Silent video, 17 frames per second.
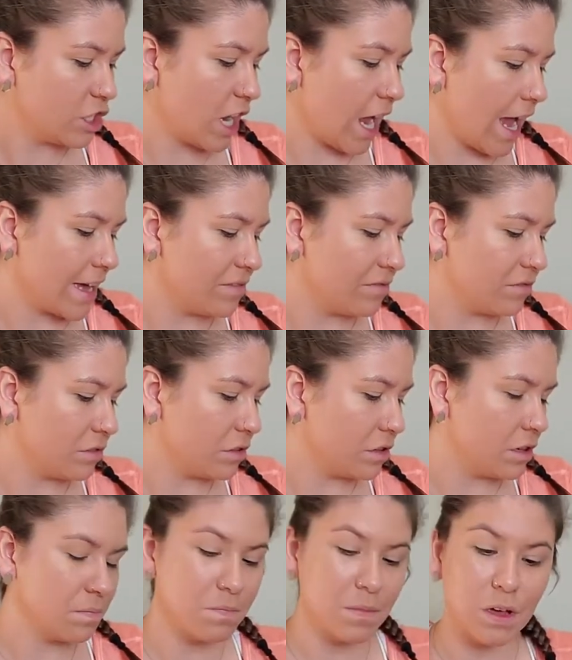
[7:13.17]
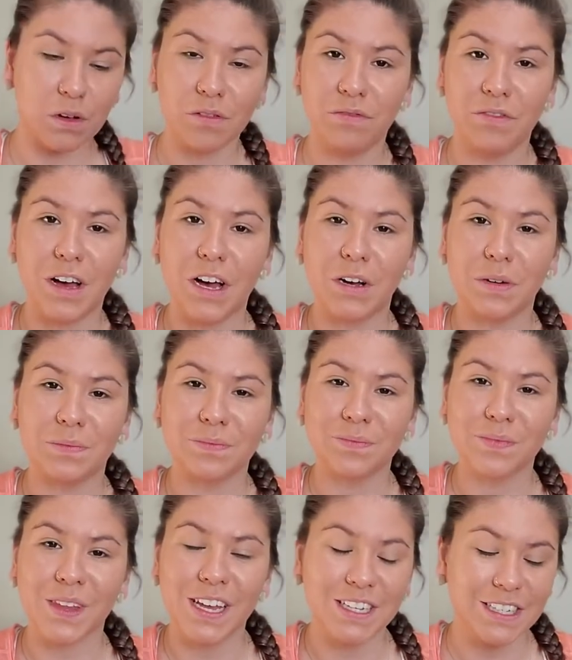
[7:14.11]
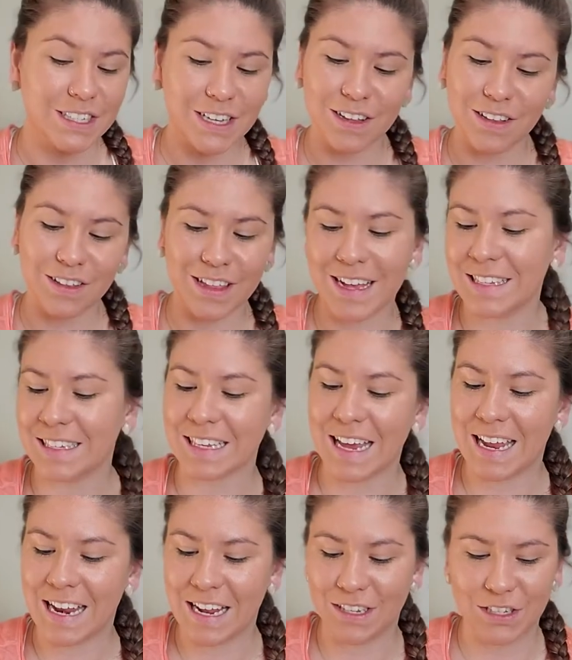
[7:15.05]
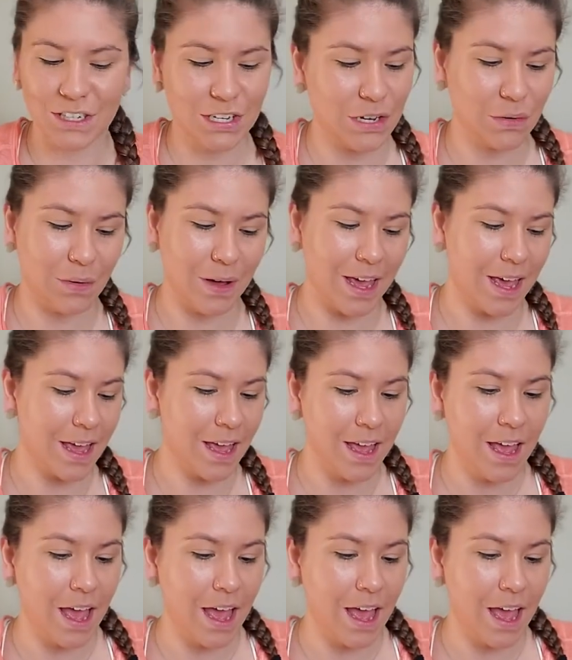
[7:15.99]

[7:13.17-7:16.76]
Trifle, Milk Foam. So let's get into it.